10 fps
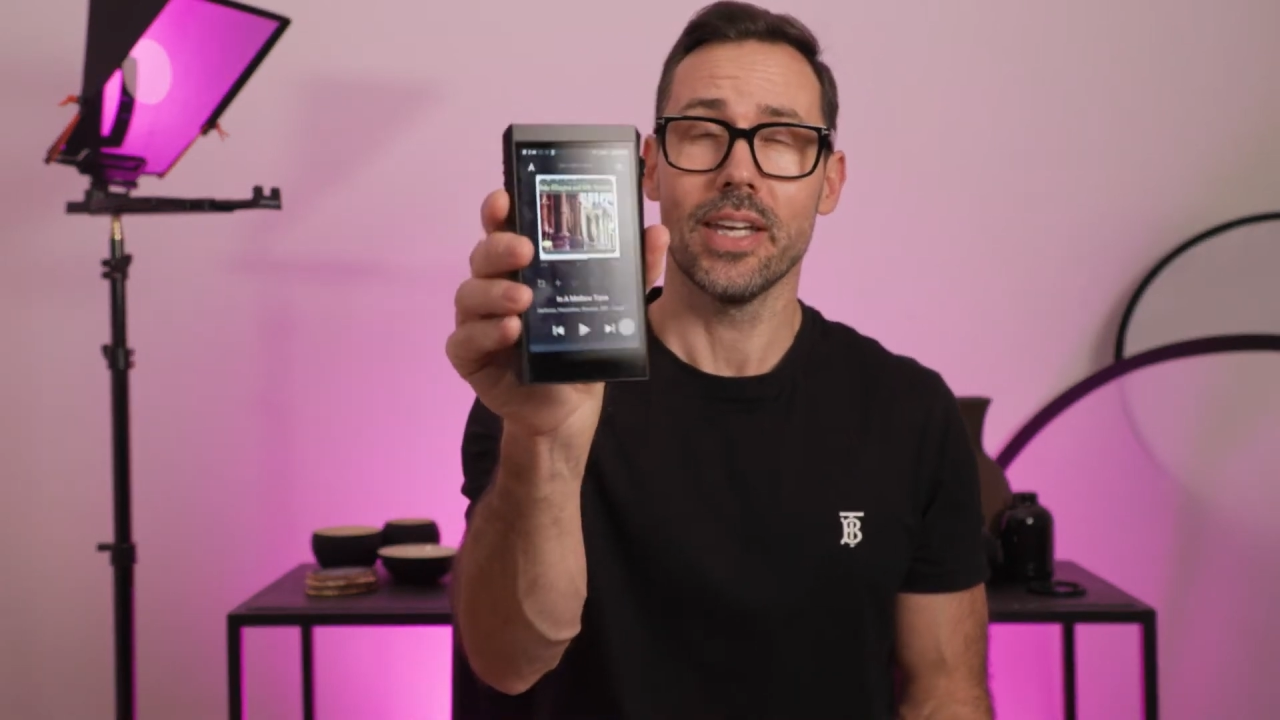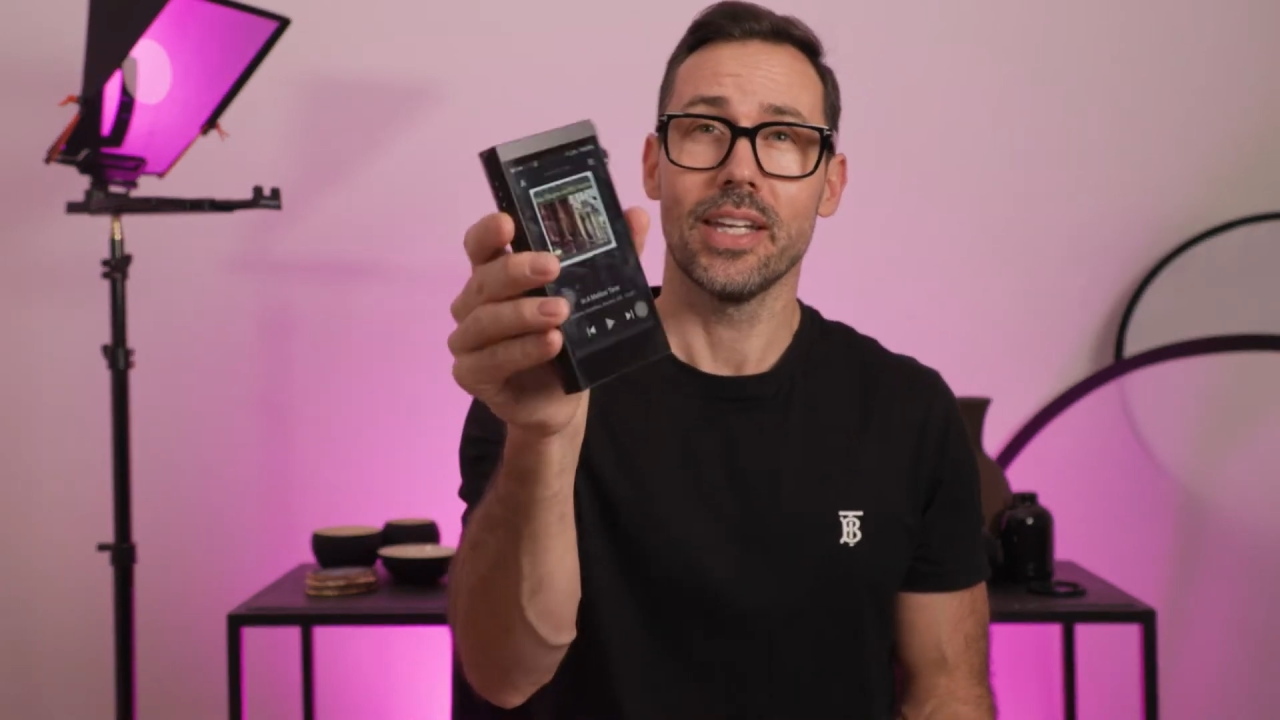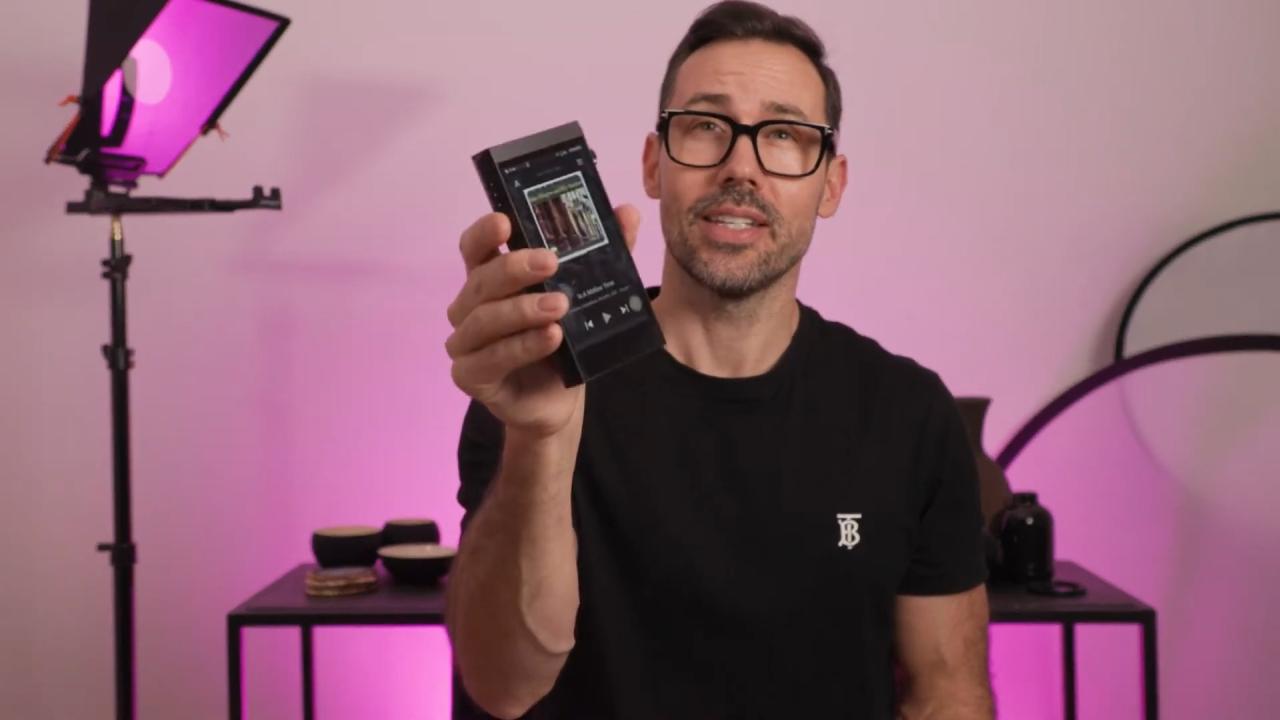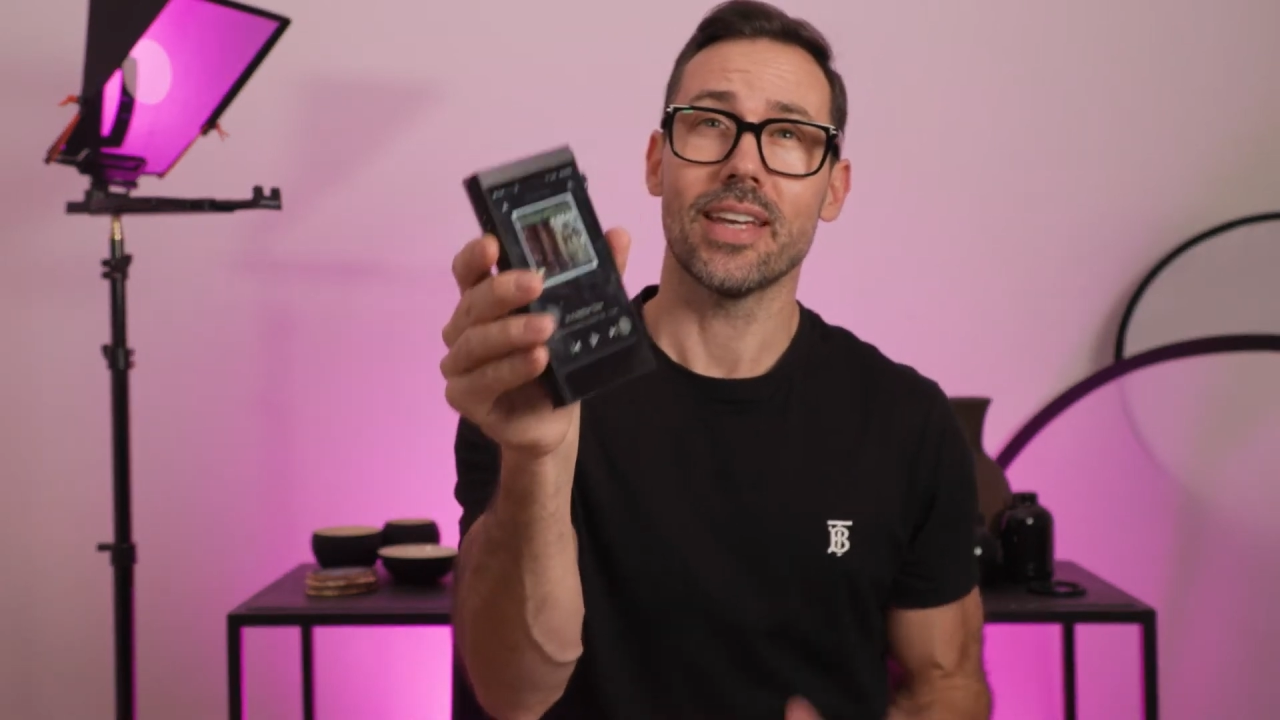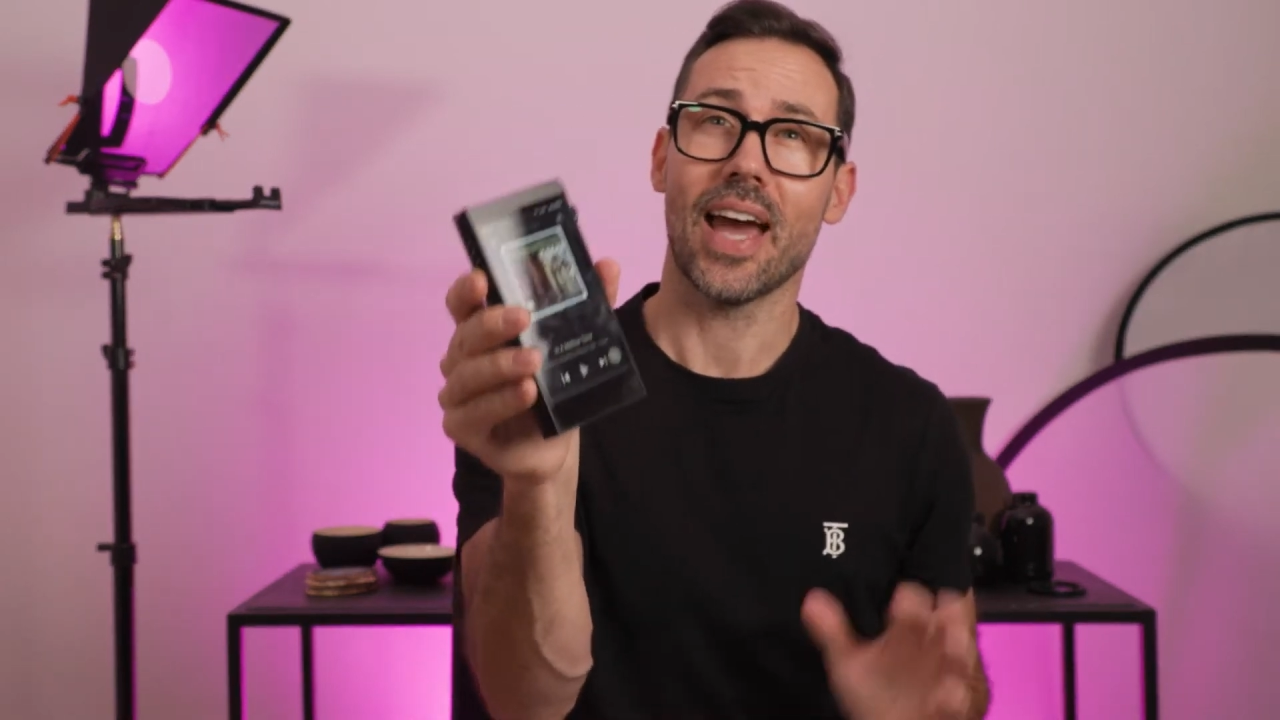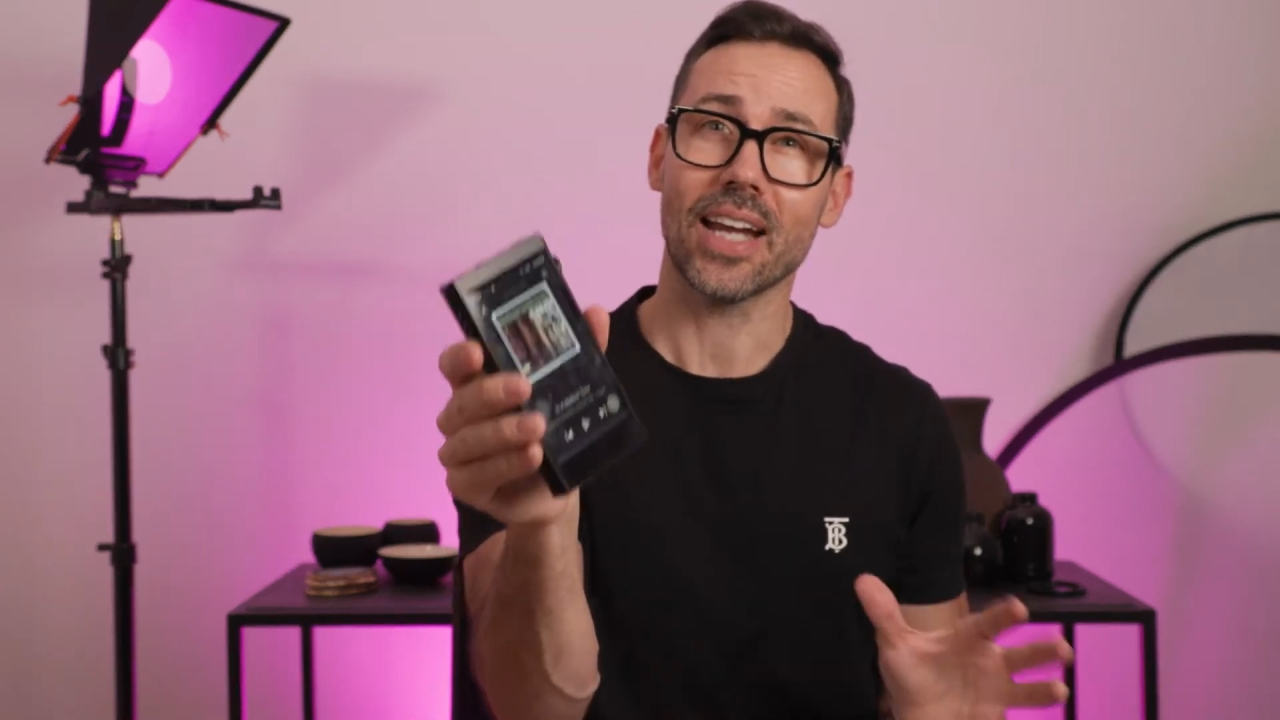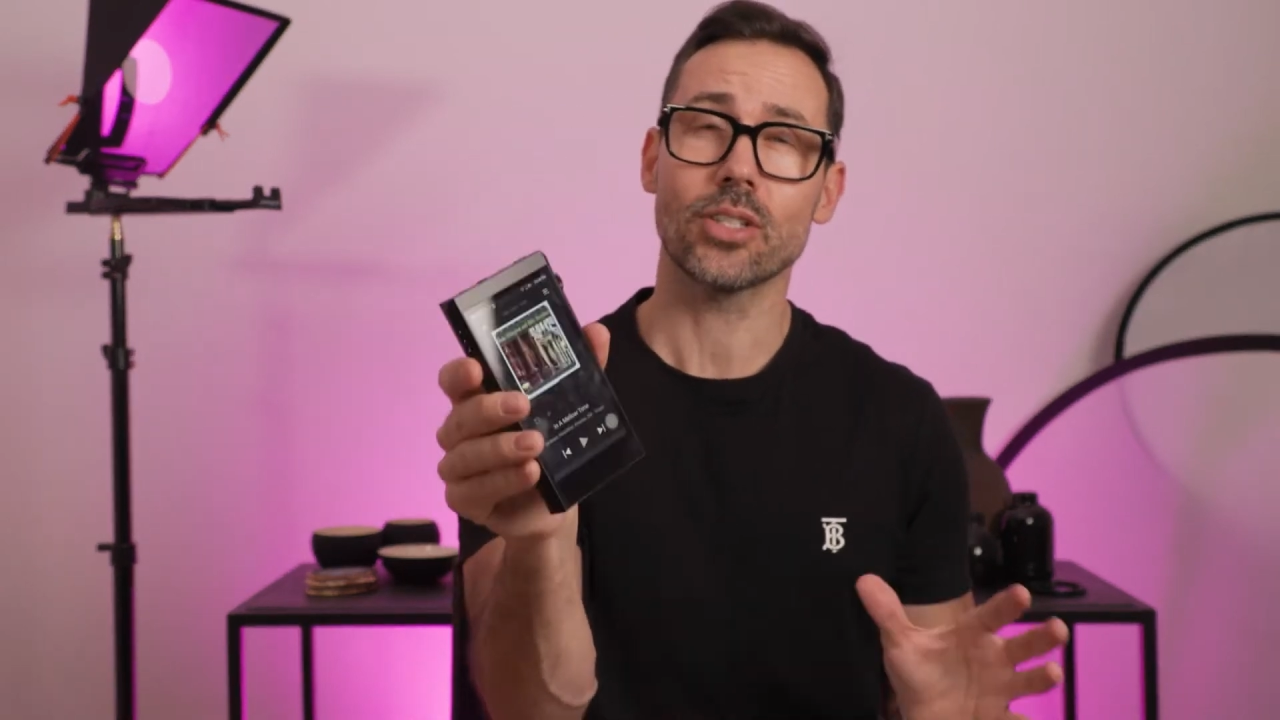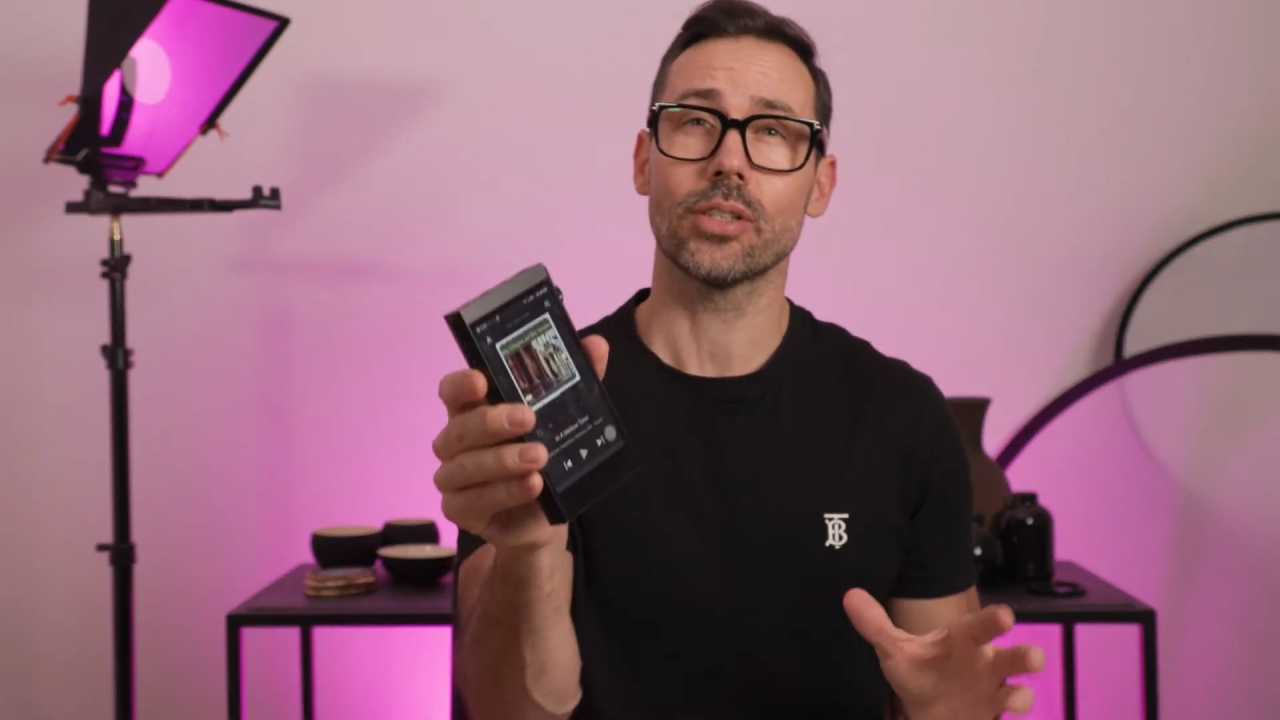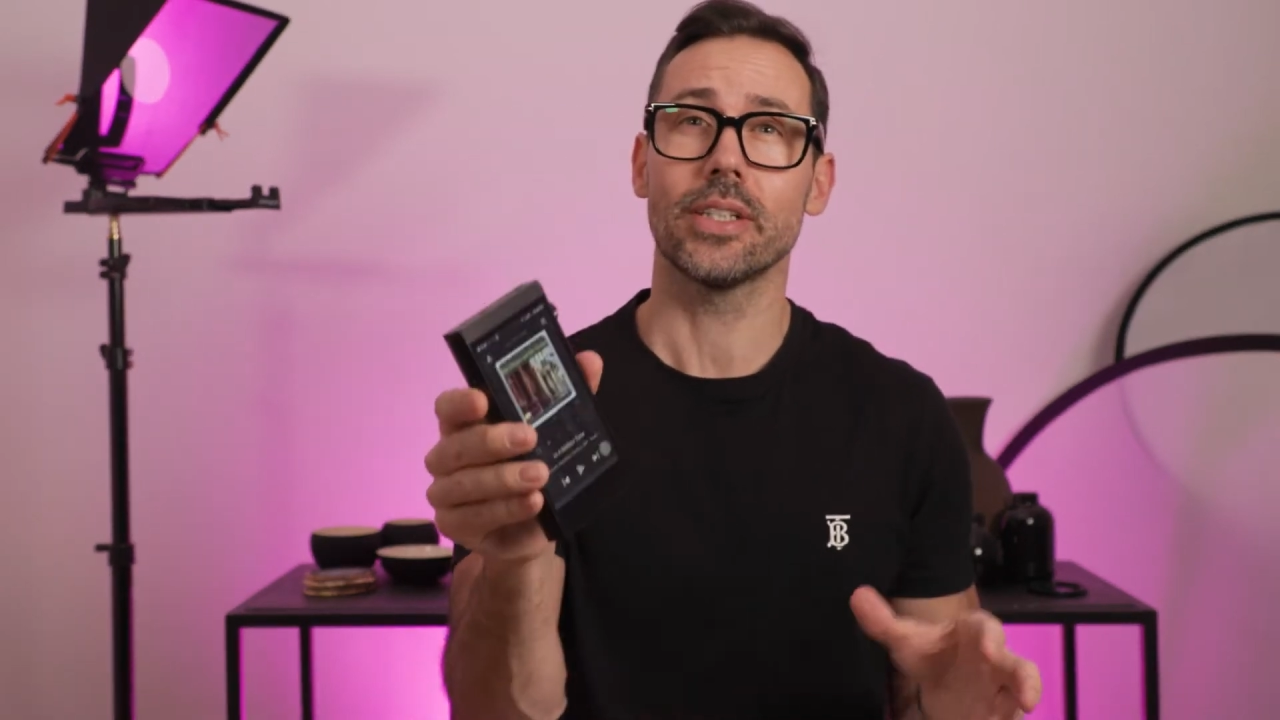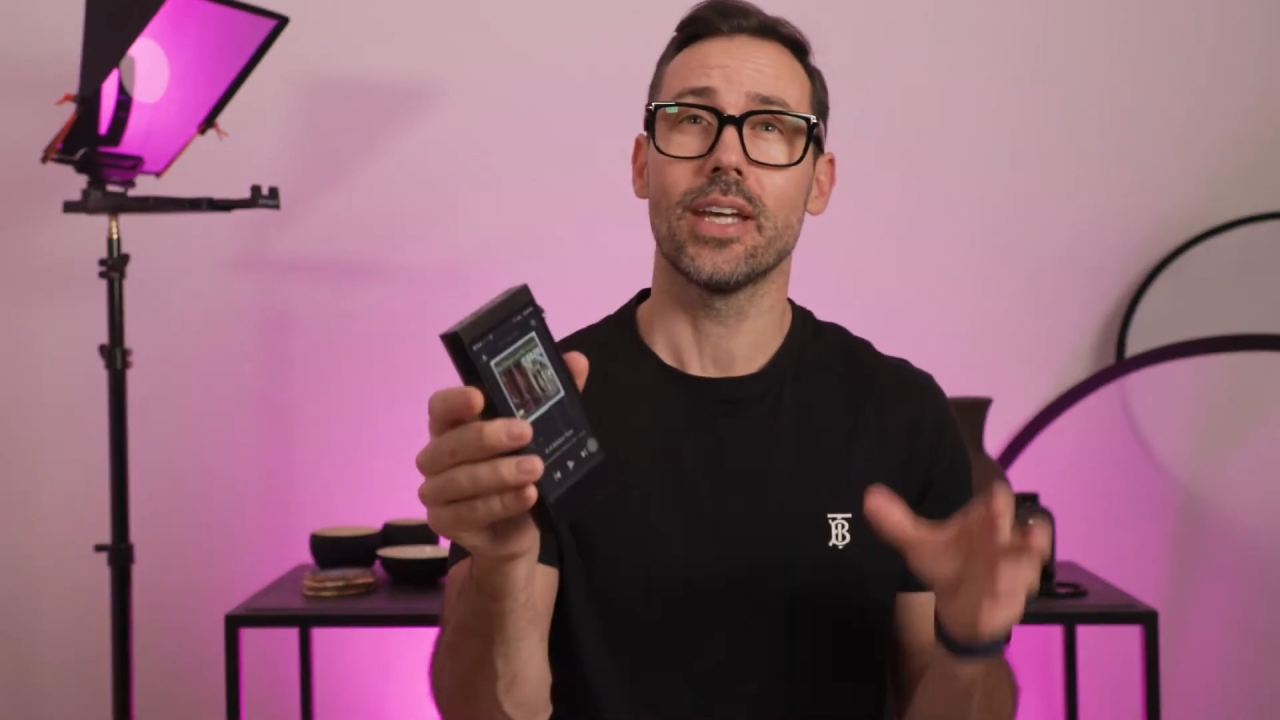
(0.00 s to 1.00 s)
is
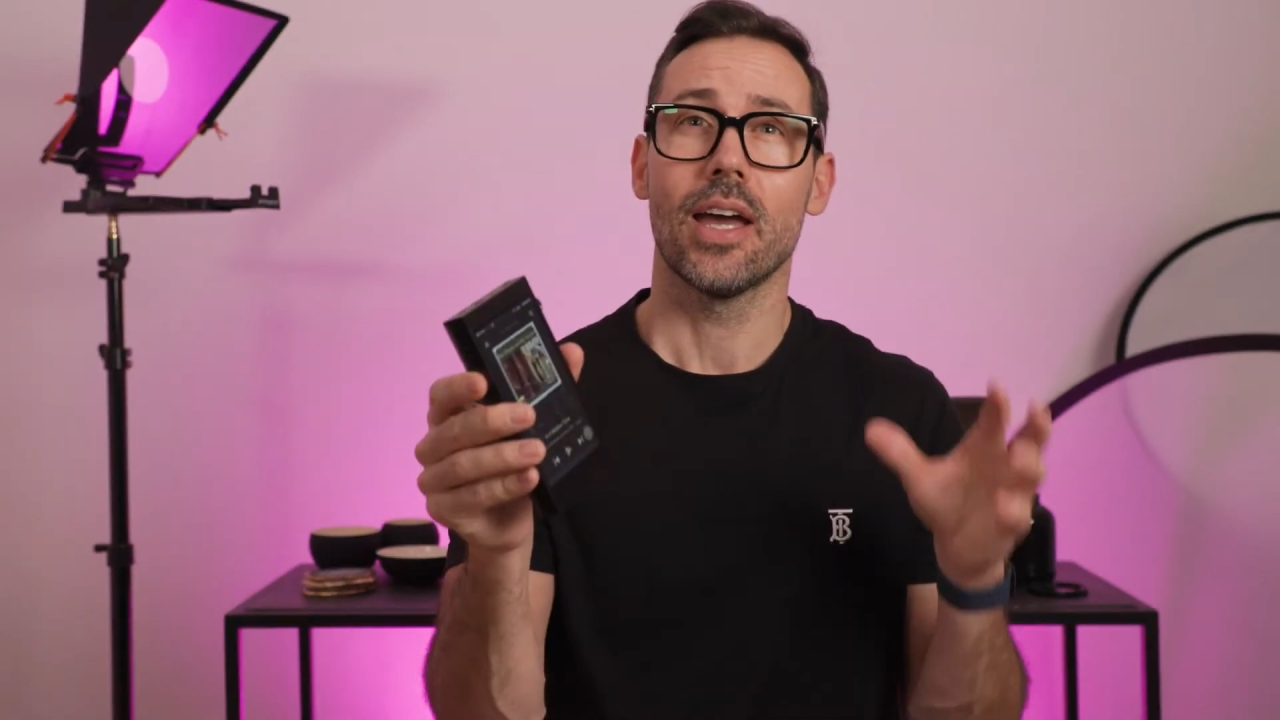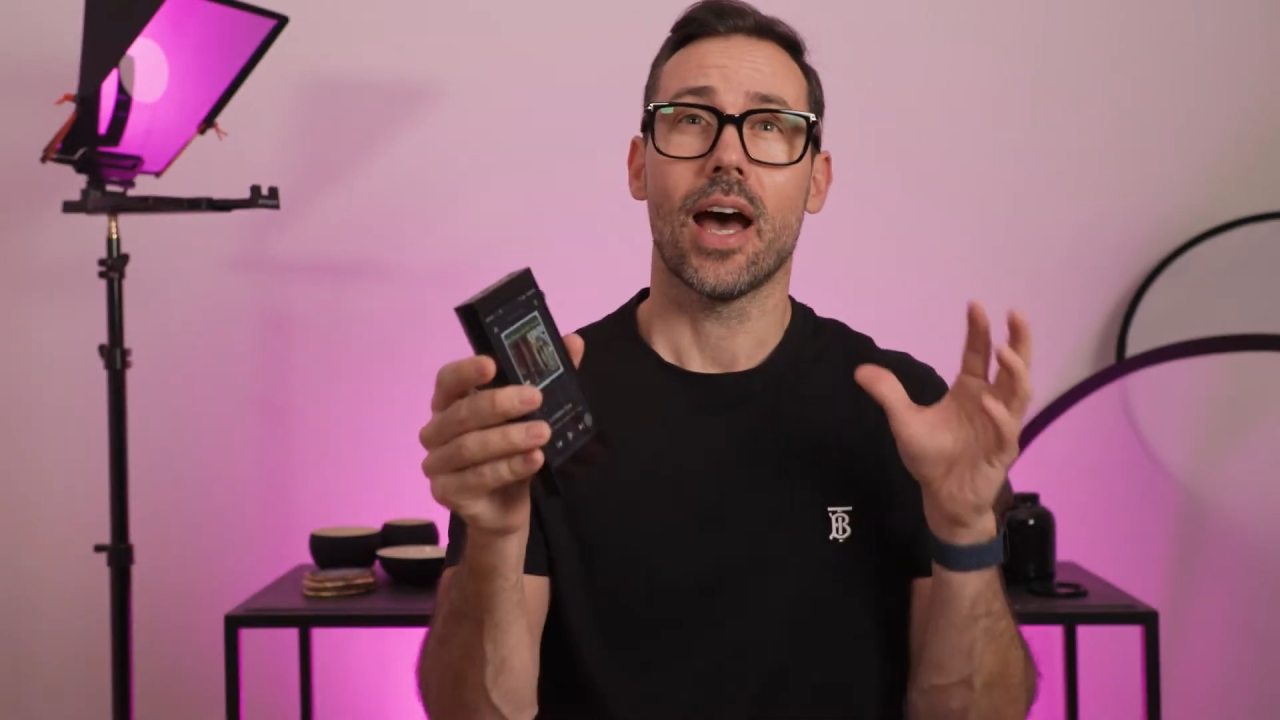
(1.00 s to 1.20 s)
actually